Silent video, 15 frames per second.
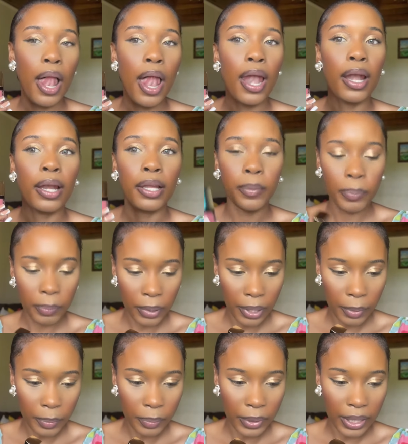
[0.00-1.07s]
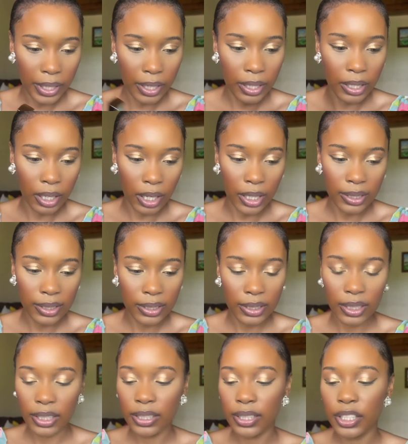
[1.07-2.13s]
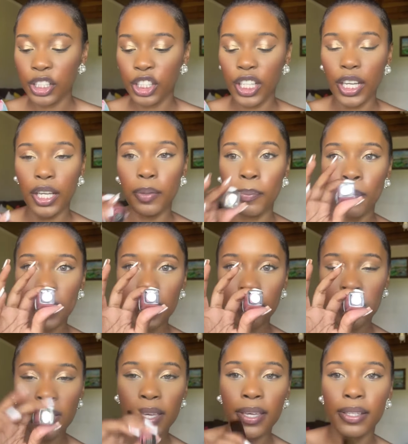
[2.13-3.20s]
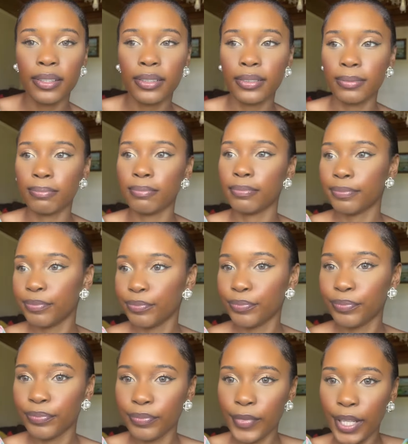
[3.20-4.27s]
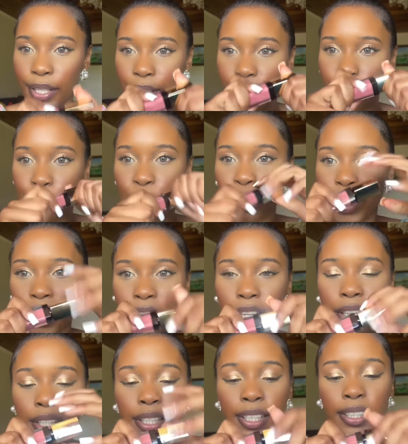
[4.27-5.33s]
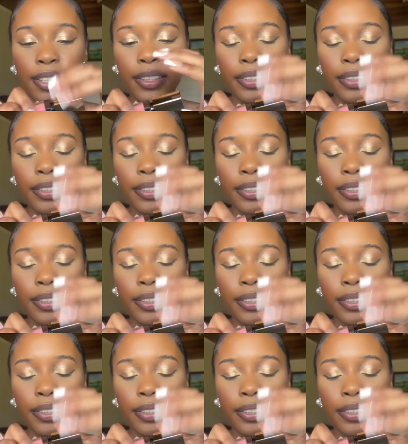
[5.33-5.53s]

lip plumping gloss in the shade Baby. Let's try it on.